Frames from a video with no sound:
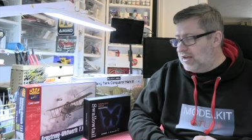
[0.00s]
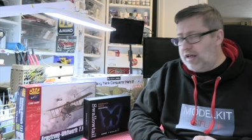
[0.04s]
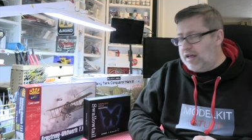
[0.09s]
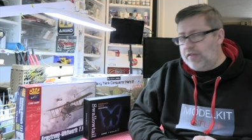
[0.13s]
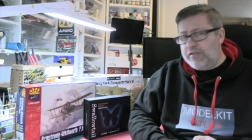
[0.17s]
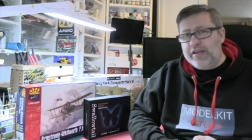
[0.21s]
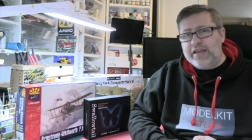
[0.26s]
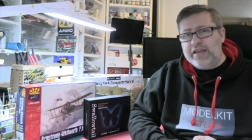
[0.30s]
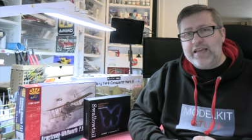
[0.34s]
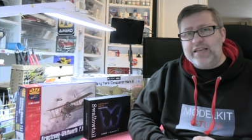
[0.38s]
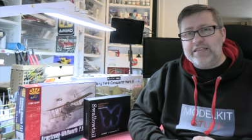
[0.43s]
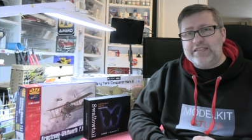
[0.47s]
I
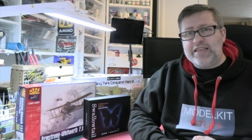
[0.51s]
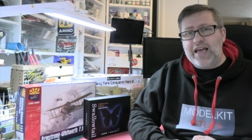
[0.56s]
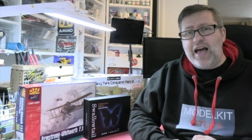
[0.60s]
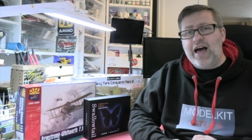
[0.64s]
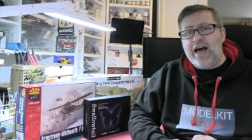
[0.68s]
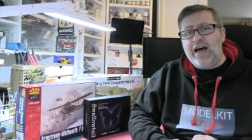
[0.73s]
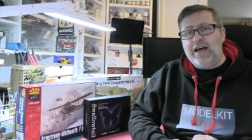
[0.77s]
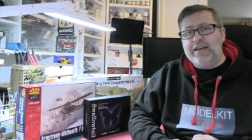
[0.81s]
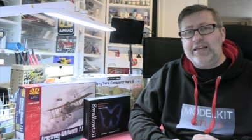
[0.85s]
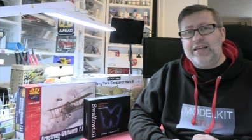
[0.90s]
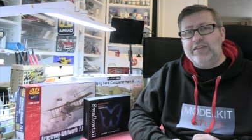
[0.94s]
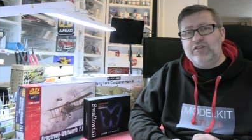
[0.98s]
think it's
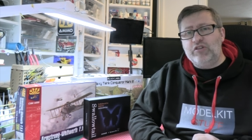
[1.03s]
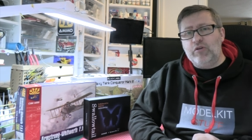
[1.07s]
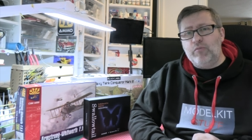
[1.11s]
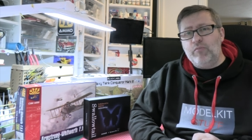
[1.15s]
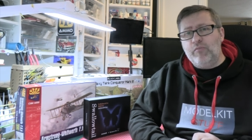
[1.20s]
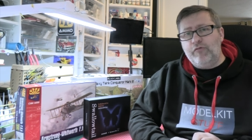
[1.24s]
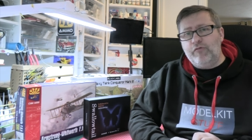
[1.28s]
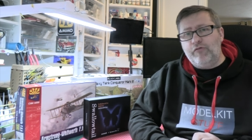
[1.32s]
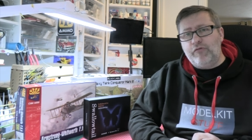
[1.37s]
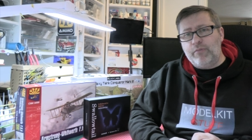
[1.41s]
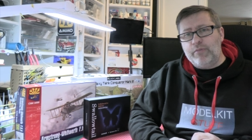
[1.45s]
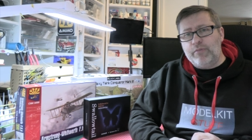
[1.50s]
hide
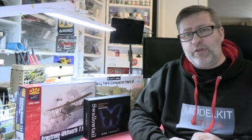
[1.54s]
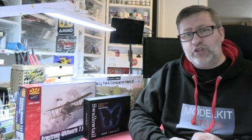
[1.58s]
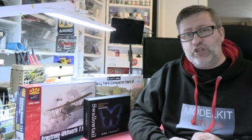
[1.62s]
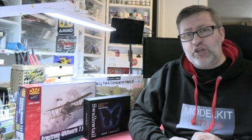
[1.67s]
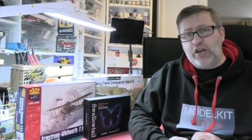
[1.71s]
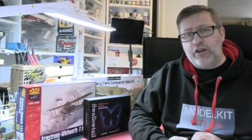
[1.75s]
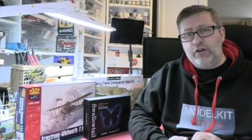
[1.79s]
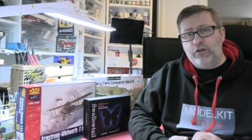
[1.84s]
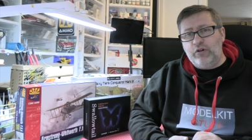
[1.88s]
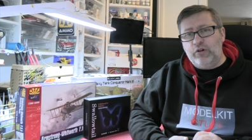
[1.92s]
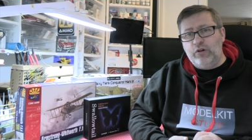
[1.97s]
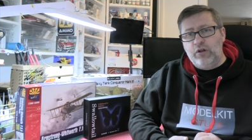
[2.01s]
them from the
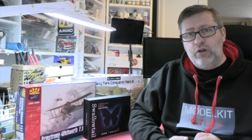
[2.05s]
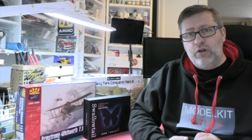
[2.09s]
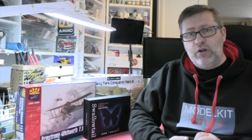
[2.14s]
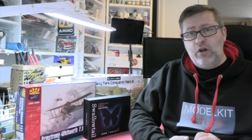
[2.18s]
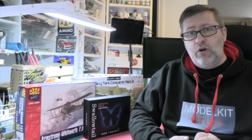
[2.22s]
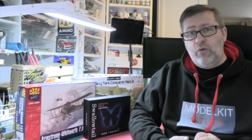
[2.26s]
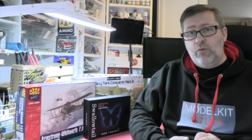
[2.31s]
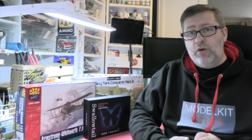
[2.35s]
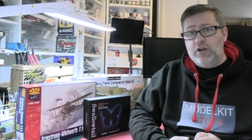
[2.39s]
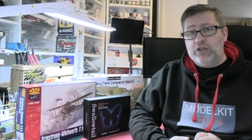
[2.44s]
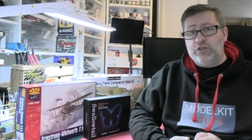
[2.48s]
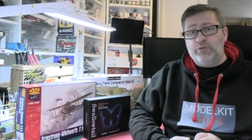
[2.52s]
channel,
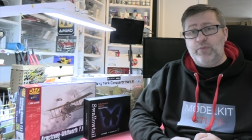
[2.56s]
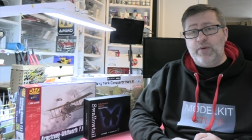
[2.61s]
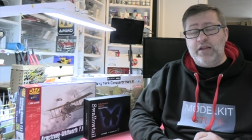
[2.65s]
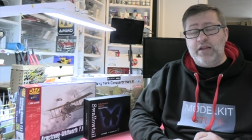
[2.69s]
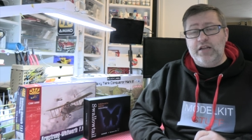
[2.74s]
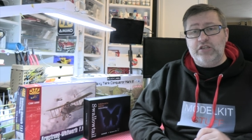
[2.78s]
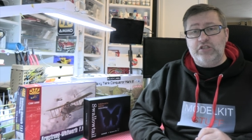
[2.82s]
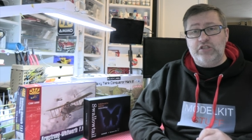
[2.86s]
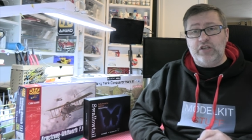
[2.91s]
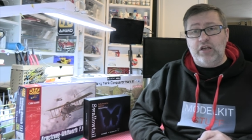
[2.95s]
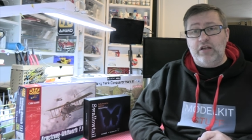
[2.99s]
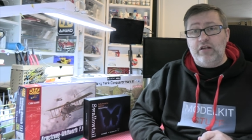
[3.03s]
which
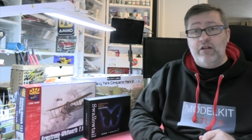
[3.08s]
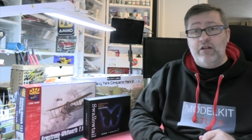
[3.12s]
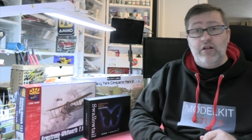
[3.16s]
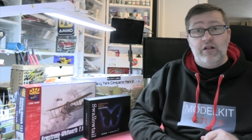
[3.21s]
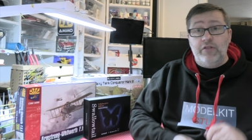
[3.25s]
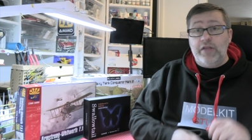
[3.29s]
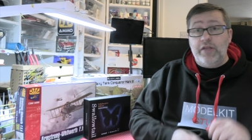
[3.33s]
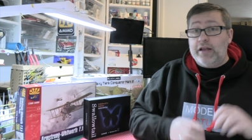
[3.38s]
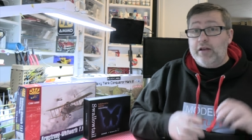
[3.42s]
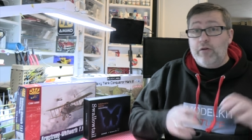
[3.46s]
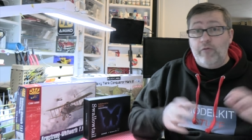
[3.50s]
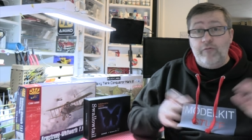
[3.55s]
means that
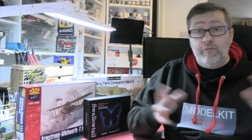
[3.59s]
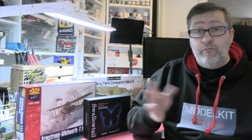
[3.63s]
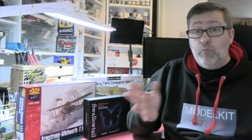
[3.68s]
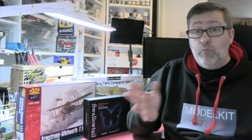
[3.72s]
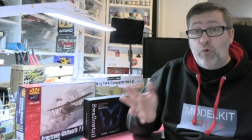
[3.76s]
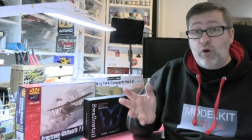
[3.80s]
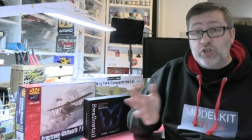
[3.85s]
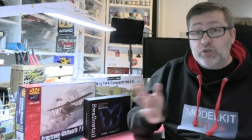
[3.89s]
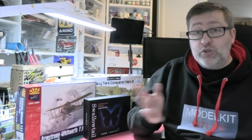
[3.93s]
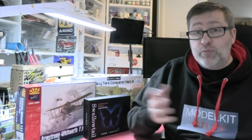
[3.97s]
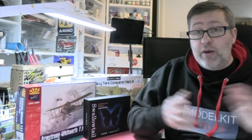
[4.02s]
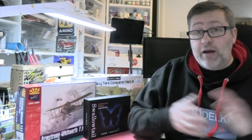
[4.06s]
they can
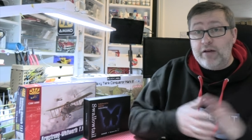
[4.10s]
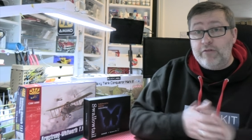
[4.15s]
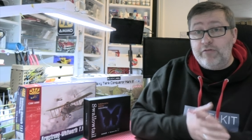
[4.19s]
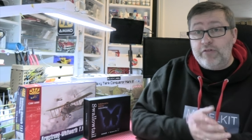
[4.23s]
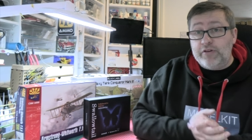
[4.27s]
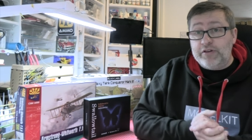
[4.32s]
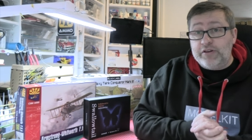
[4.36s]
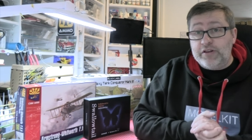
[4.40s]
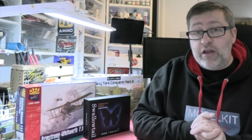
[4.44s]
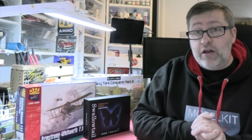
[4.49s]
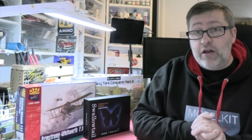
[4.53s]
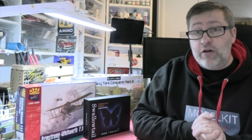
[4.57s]
watch my
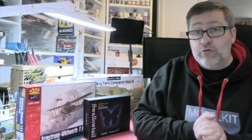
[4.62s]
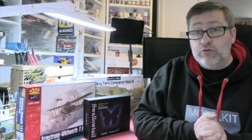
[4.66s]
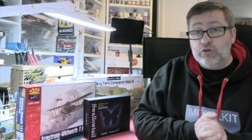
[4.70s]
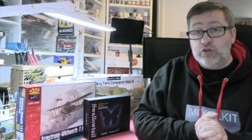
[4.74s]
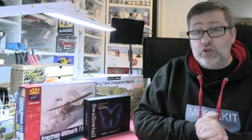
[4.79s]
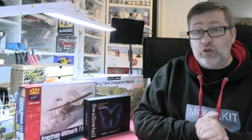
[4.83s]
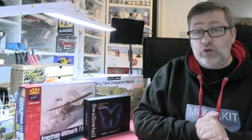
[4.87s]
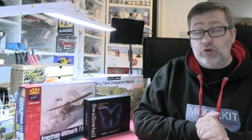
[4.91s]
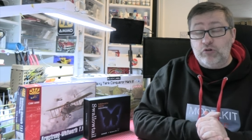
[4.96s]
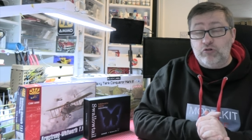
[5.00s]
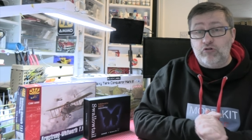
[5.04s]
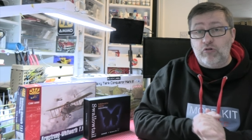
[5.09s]
videos
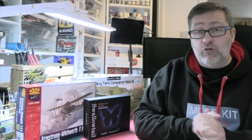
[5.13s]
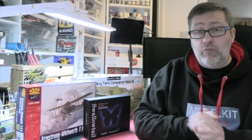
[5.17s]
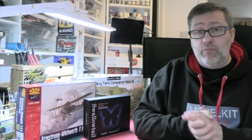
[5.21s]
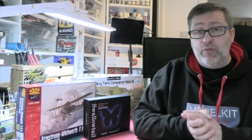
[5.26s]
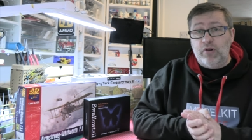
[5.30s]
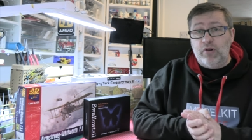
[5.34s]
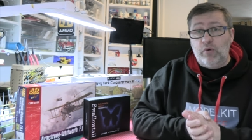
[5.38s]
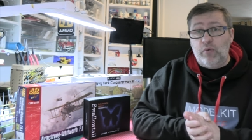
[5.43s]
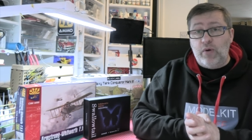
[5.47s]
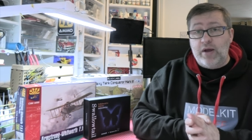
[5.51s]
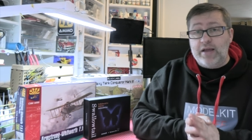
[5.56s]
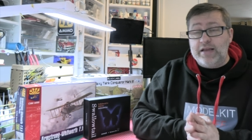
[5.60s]
and
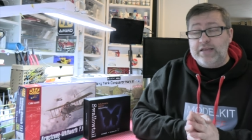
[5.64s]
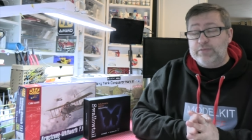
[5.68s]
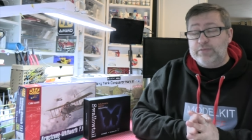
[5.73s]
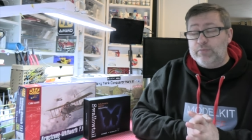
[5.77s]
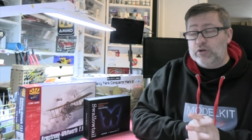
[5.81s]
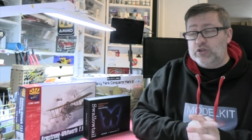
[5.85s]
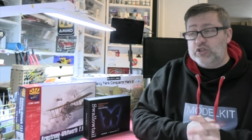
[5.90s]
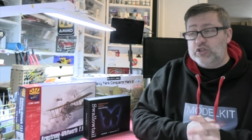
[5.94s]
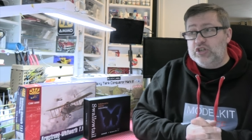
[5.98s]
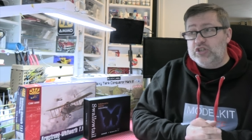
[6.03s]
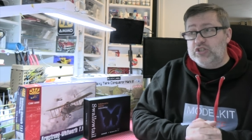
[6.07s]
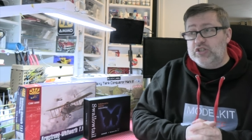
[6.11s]
grumble away as
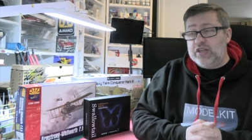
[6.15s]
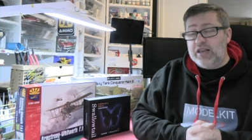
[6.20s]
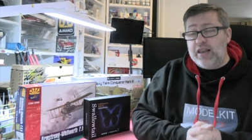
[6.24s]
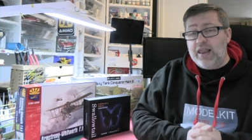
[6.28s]
much as they